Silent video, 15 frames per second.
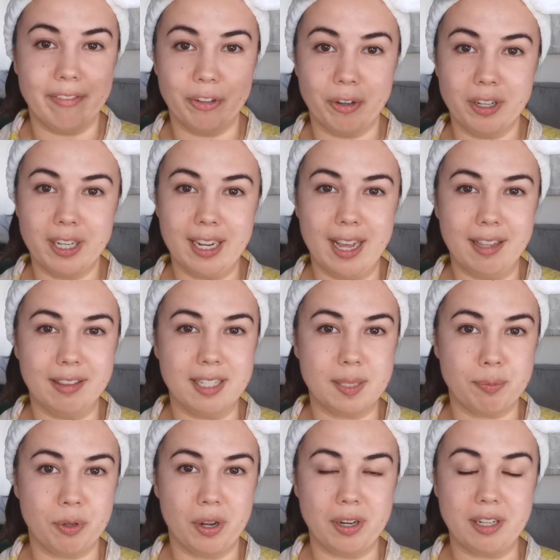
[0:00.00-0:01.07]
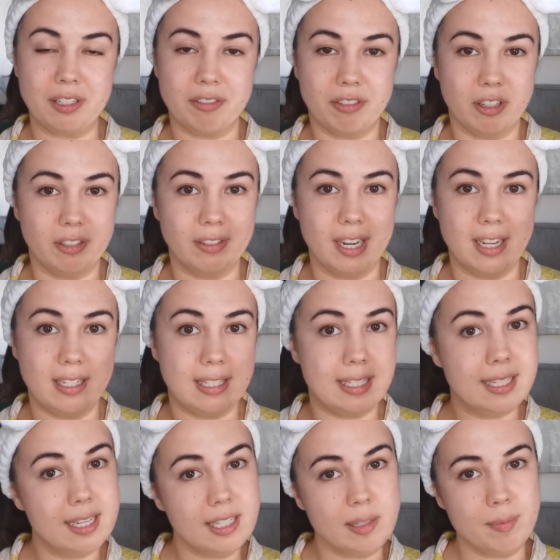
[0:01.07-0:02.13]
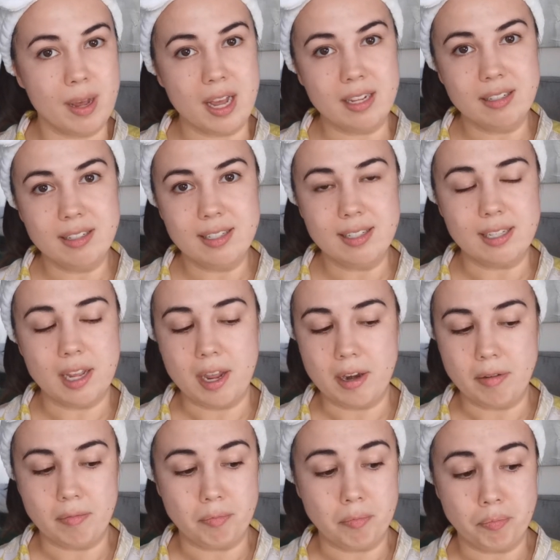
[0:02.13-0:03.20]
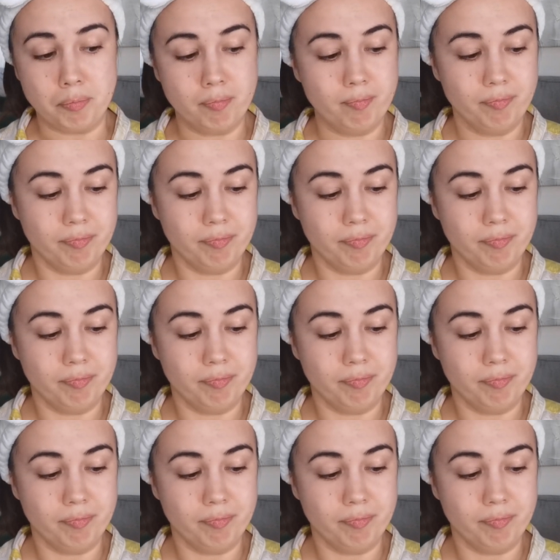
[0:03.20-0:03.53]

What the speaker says: I've already had this product for around 6 months, and